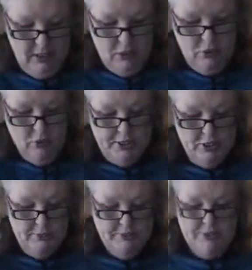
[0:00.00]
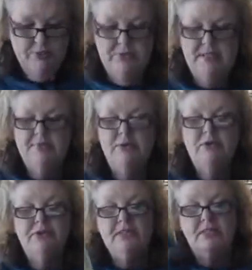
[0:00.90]
You'll hear, so this
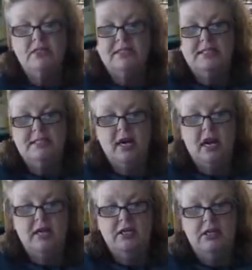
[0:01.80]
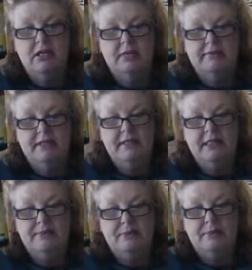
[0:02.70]
milk thistle is not a Young Living
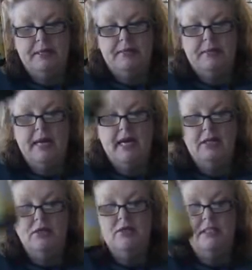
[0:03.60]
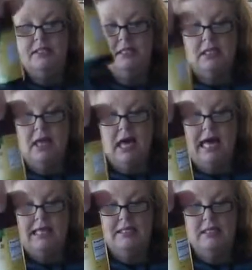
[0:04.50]
supplement, but I use this a
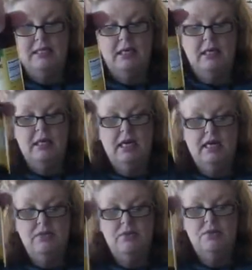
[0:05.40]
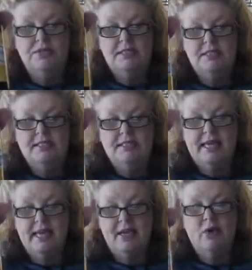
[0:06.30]
lot. I use this to
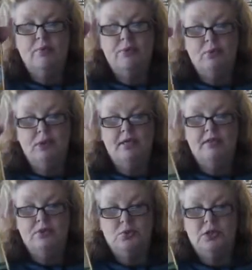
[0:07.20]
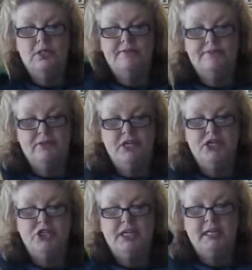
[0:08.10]
help with sort of the
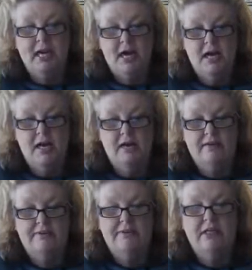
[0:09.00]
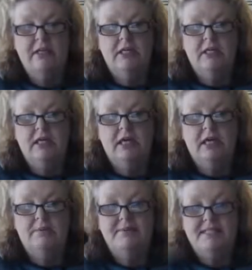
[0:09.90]
flushing of
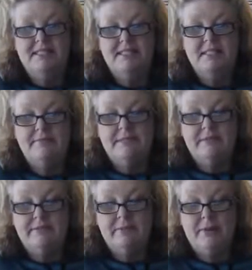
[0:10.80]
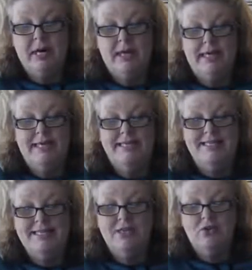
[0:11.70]
the systems of the body. It
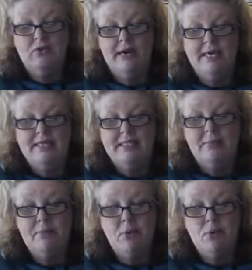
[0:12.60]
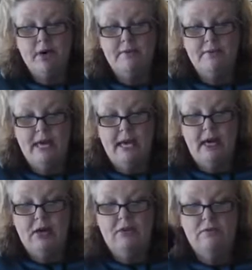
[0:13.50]
is a great supportive
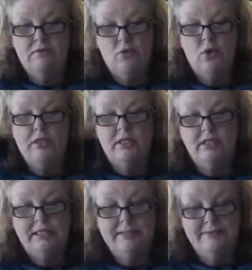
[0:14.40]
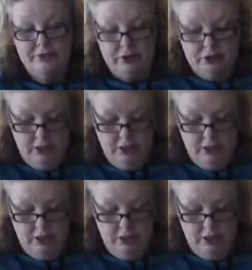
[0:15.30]
care for the liver.